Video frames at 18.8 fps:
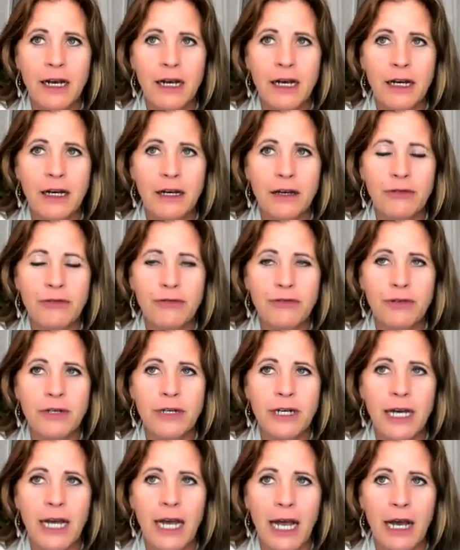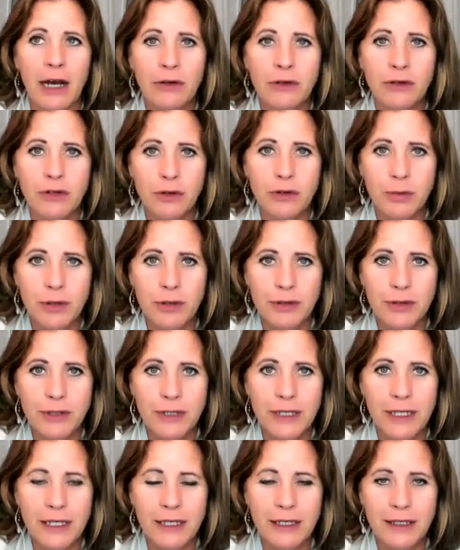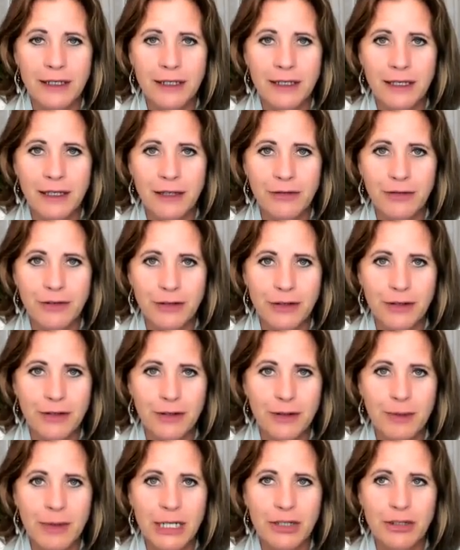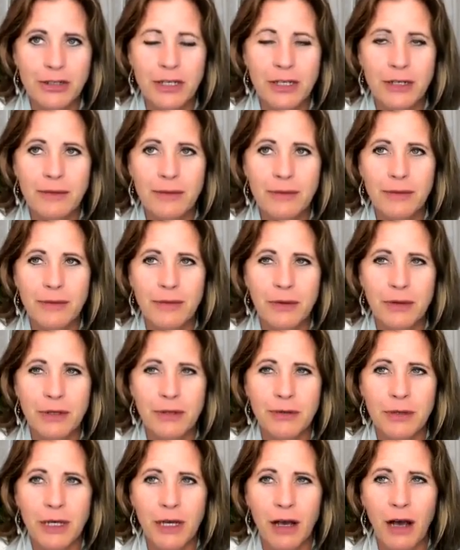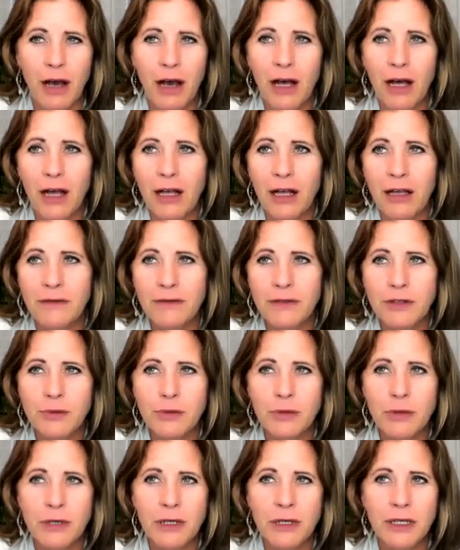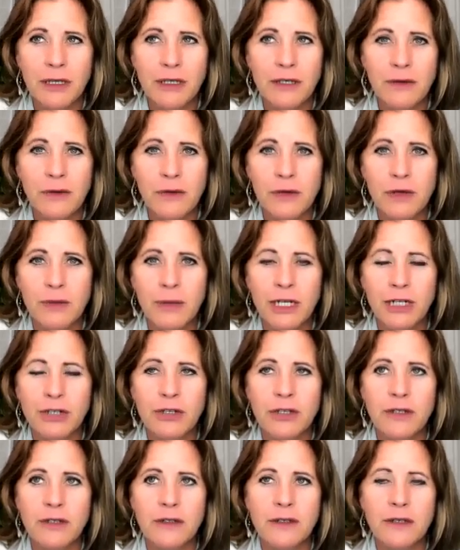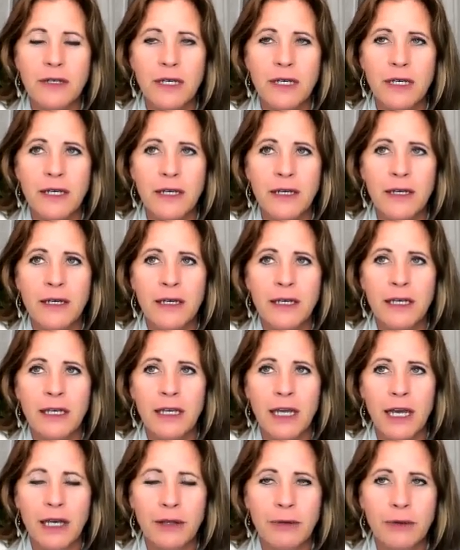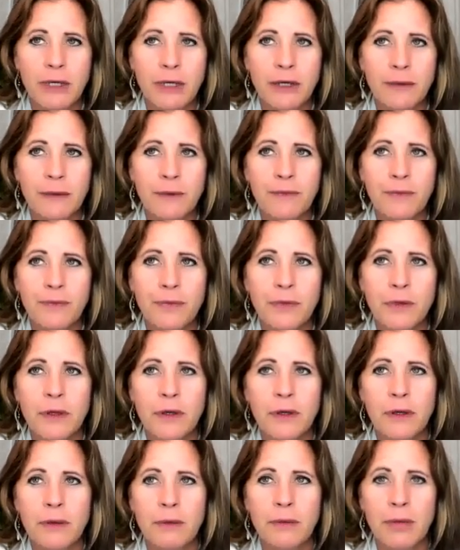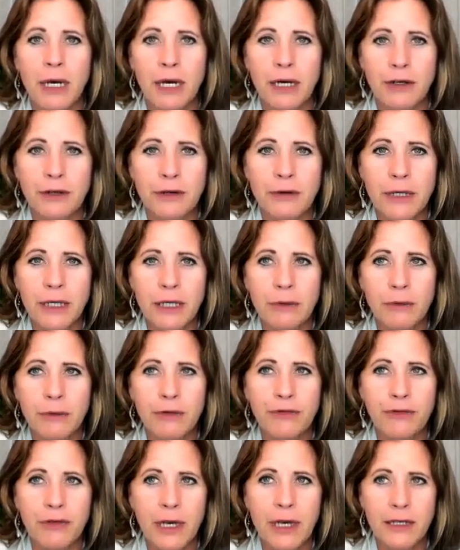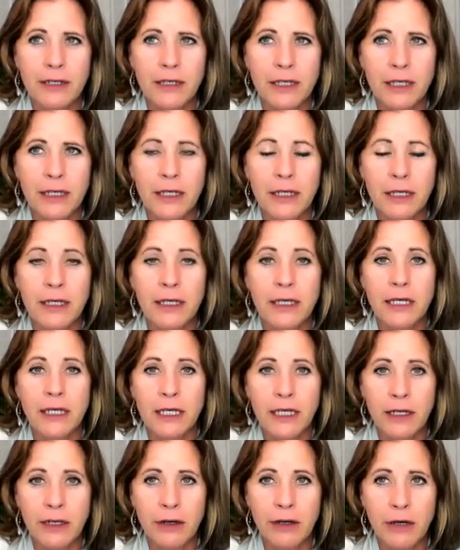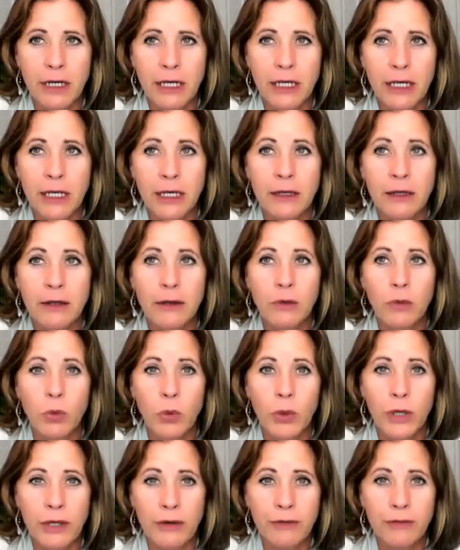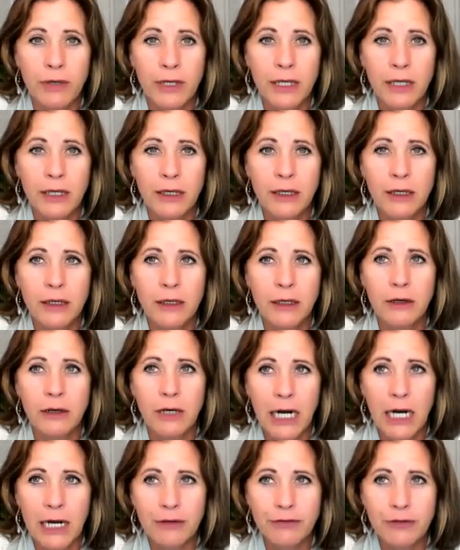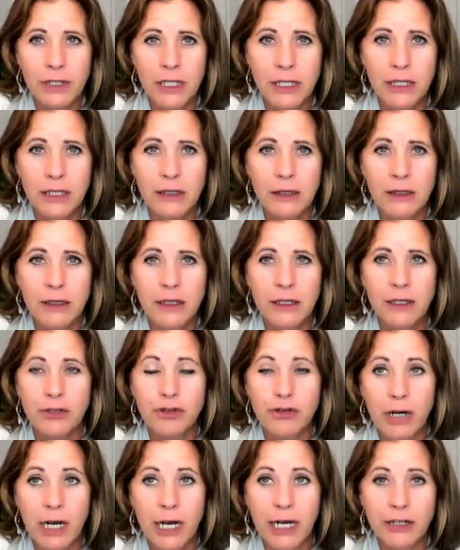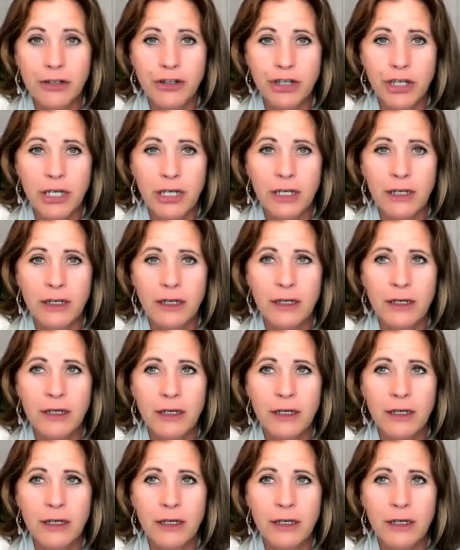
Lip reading: of how to proceed in the physical dimension. But we're doing all this work in these other dimensions, gathering, pondering, reflecting, integrating, weaving, crafting strategy.